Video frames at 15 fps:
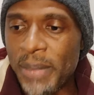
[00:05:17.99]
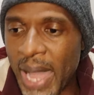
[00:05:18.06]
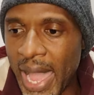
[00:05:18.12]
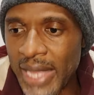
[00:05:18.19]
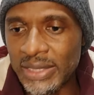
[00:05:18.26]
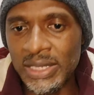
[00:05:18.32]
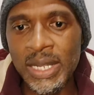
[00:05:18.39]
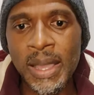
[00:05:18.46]

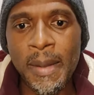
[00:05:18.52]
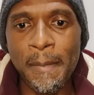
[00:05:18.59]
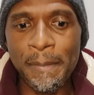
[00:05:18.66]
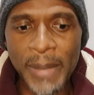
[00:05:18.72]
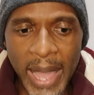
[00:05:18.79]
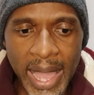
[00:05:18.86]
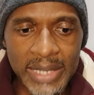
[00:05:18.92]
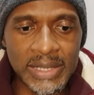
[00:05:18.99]
But,
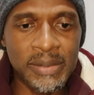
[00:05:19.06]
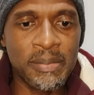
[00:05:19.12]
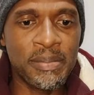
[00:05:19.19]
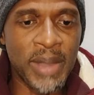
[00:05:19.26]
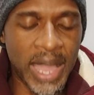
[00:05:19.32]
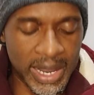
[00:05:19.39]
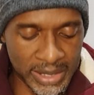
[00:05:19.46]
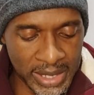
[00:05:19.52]
but,
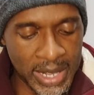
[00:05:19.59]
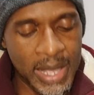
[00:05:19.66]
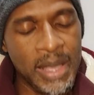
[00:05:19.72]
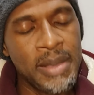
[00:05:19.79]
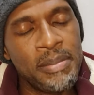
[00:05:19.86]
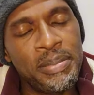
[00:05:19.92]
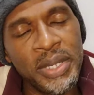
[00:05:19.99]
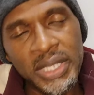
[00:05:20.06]
but,
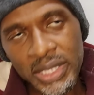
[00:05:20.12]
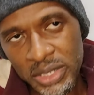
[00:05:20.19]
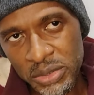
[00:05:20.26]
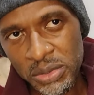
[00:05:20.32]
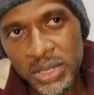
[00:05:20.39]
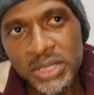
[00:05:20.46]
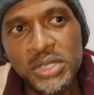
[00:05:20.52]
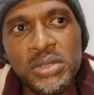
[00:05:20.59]
bringing
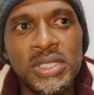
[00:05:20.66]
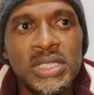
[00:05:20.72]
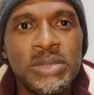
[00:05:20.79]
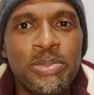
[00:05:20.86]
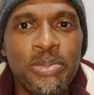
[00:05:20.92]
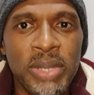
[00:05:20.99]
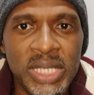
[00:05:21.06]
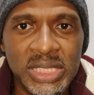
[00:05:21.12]
you into this
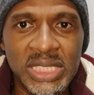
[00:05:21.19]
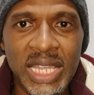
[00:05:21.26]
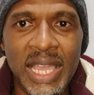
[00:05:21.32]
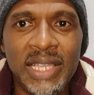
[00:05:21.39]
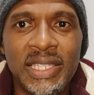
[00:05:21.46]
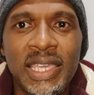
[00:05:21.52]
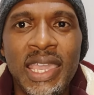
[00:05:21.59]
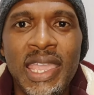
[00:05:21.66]
picture
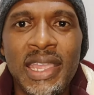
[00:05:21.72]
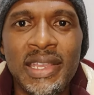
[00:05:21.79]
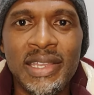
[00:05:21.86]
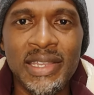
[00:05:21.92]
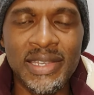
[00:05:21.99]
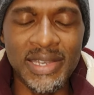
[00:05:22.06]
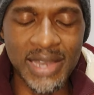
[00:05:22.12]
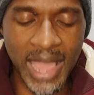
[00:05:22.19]

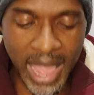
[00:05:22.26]
again,